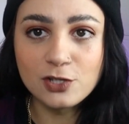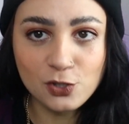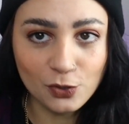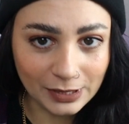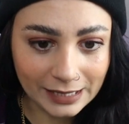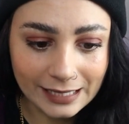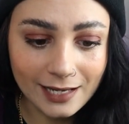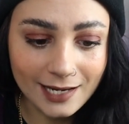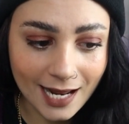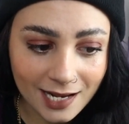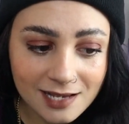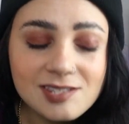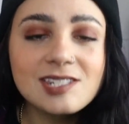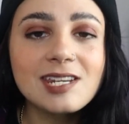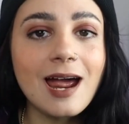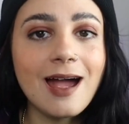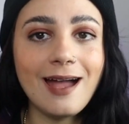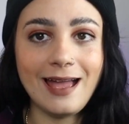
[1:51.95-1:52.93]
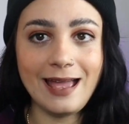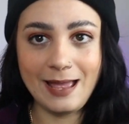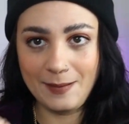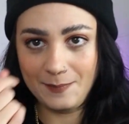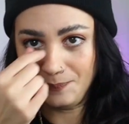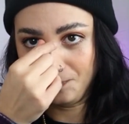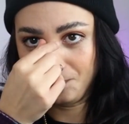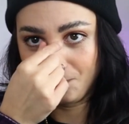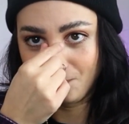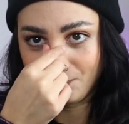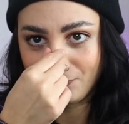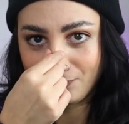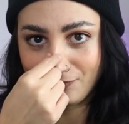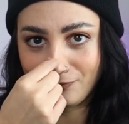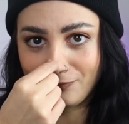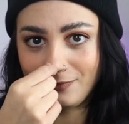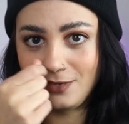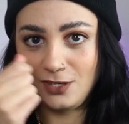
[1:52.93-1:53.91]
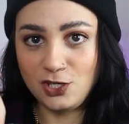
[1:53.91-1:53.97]
Zolita, next time
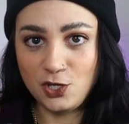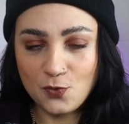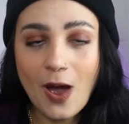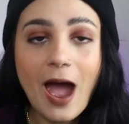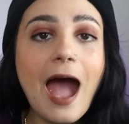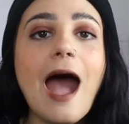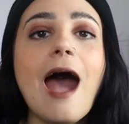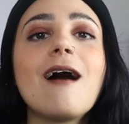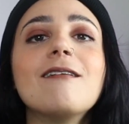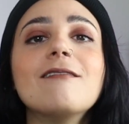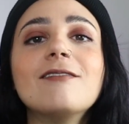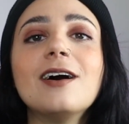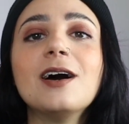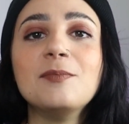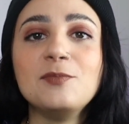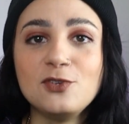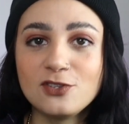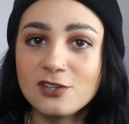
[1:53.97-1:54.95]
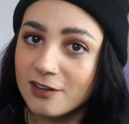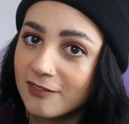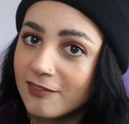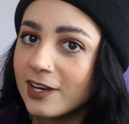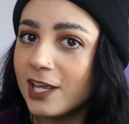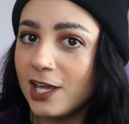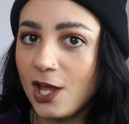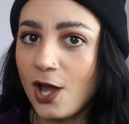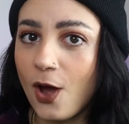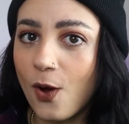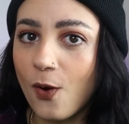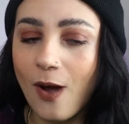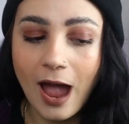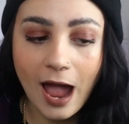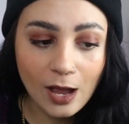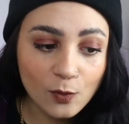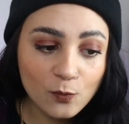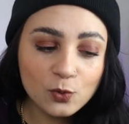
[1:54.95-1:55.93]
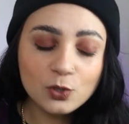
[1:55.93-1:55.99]
you have a music video,
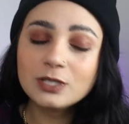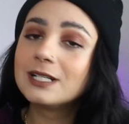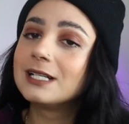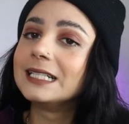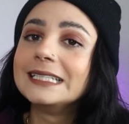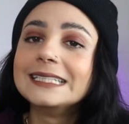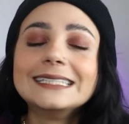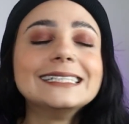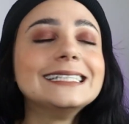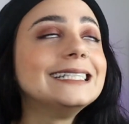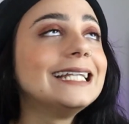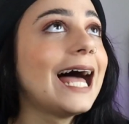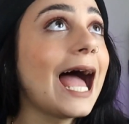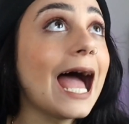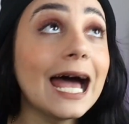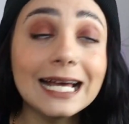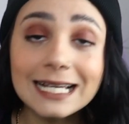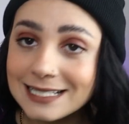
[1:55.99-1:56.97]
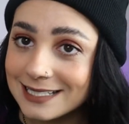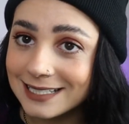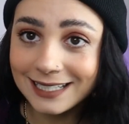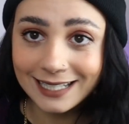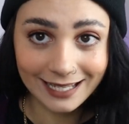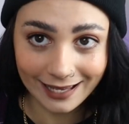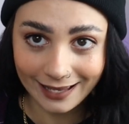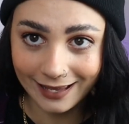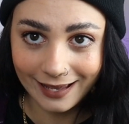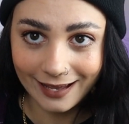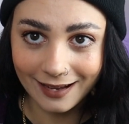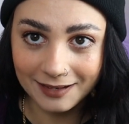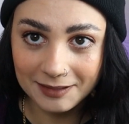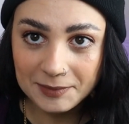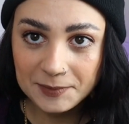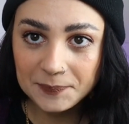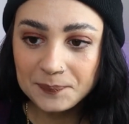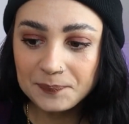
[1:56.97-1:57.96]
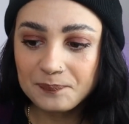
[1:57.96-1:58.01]
I will gladly
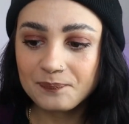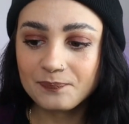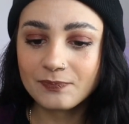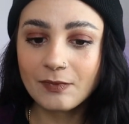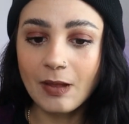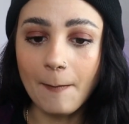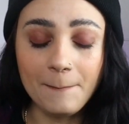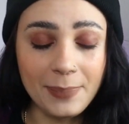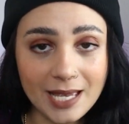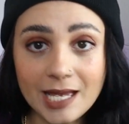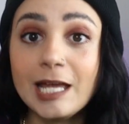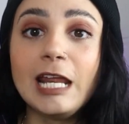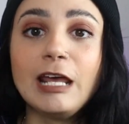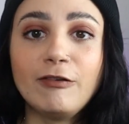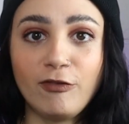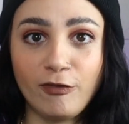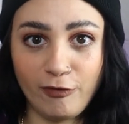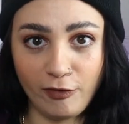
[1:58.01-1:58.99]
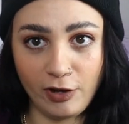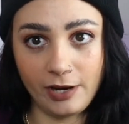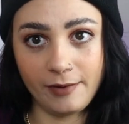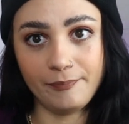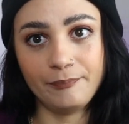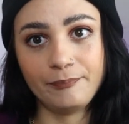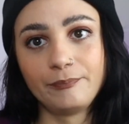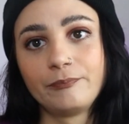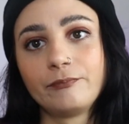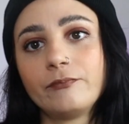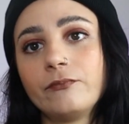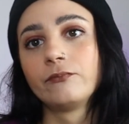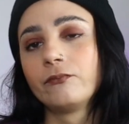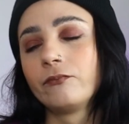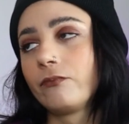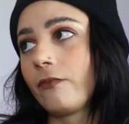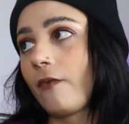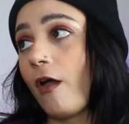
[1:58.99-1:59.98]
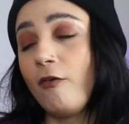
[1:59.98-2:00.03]
be in it for free.
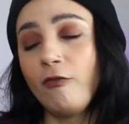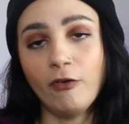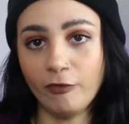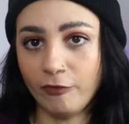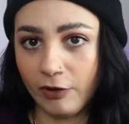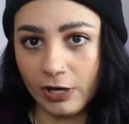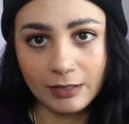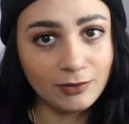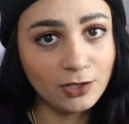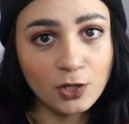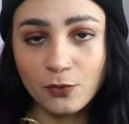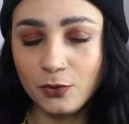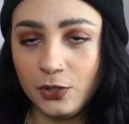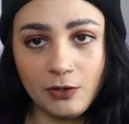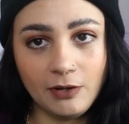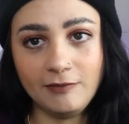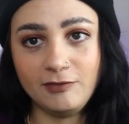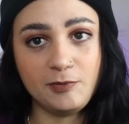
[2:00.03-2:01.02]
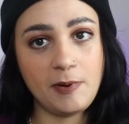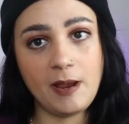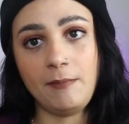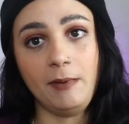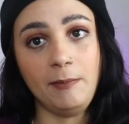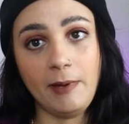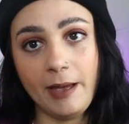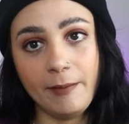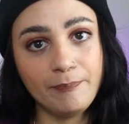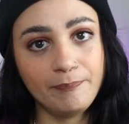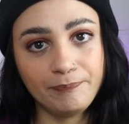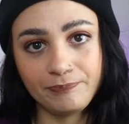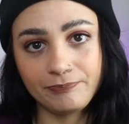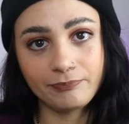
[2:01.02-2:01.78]
For free. You don't have to pay me, babe.